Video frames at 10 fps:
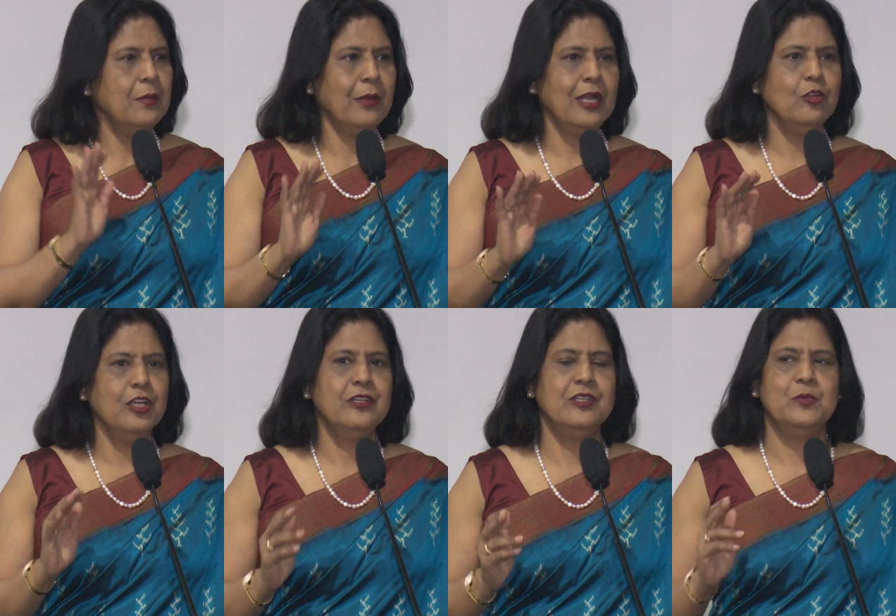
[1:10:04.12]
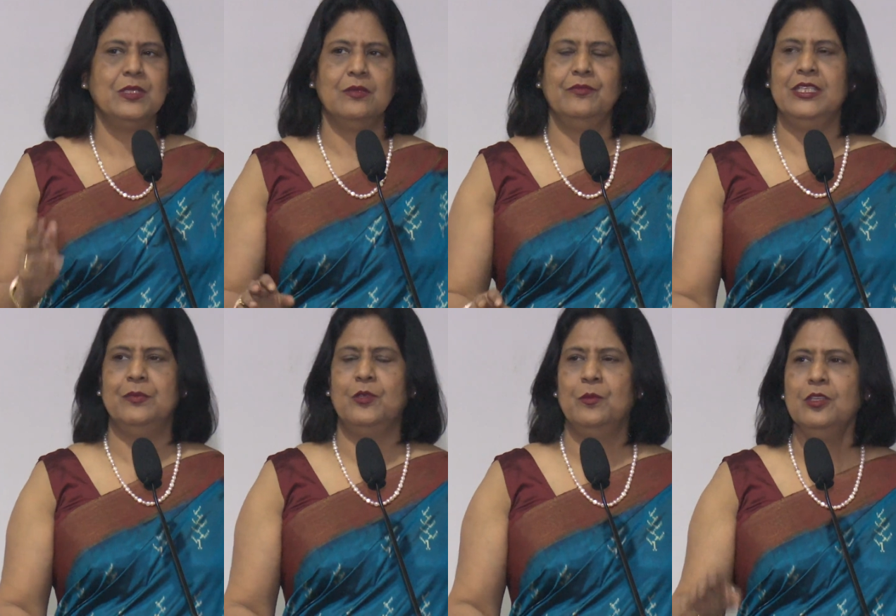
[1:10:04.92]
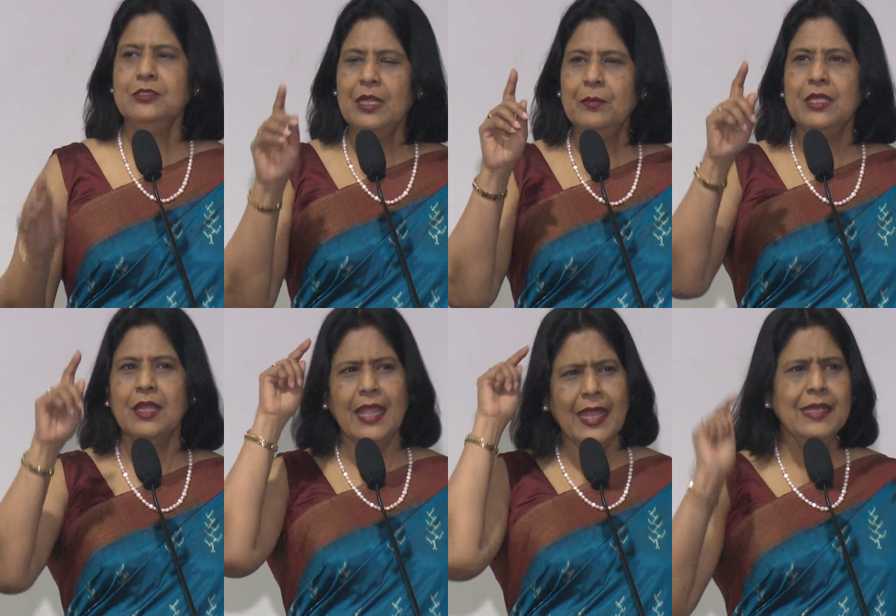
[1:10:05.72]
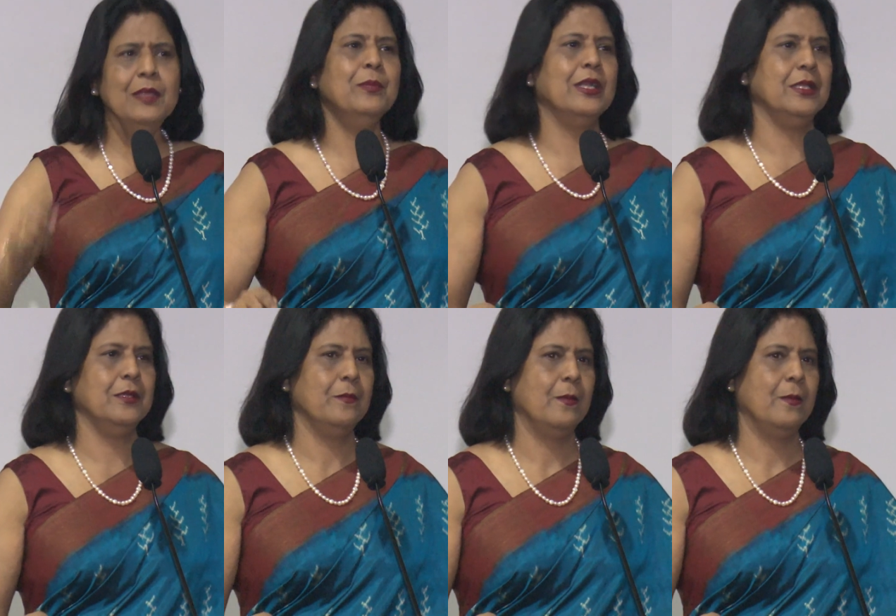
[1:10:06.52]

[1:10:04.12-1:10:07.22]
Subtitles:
and mylohyoid ridge become very prominent. Now tell me, anybody